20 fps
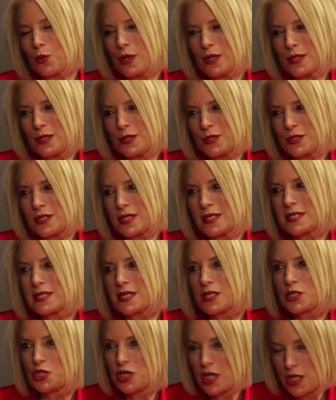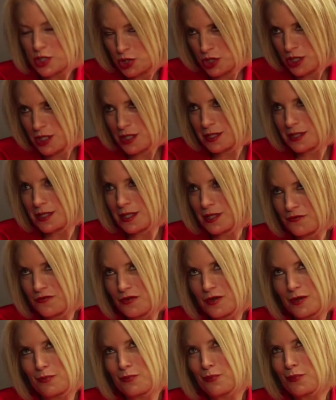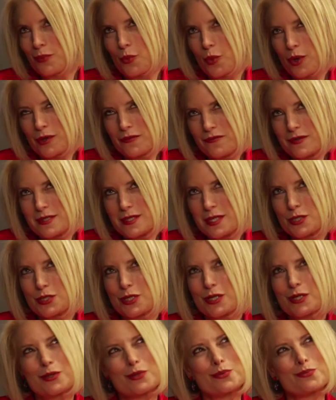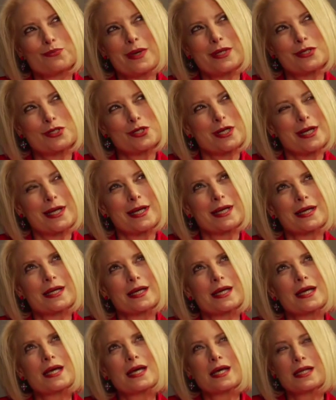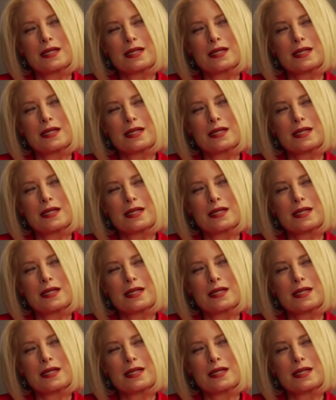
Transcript: was the suggestion from one physician mentioning